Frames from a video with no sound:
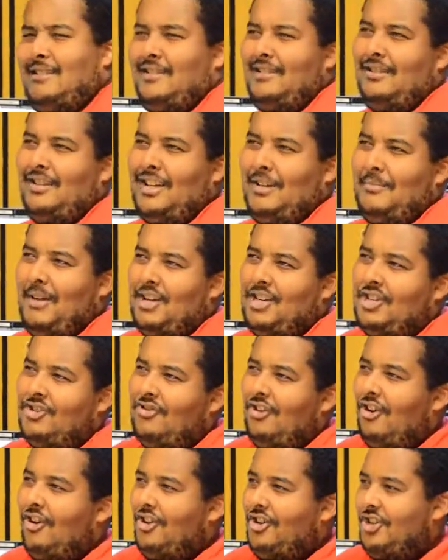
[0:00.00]
Look at my
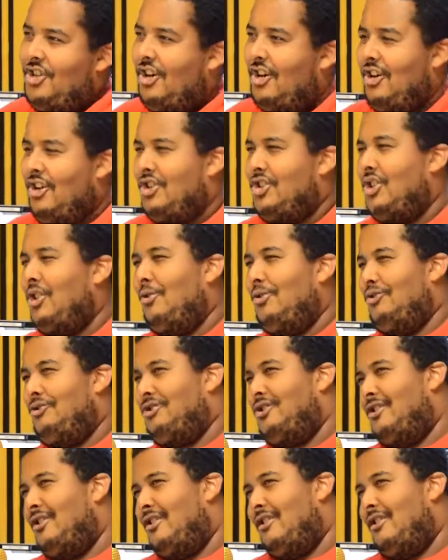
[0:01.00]
strong jaw and shoulders.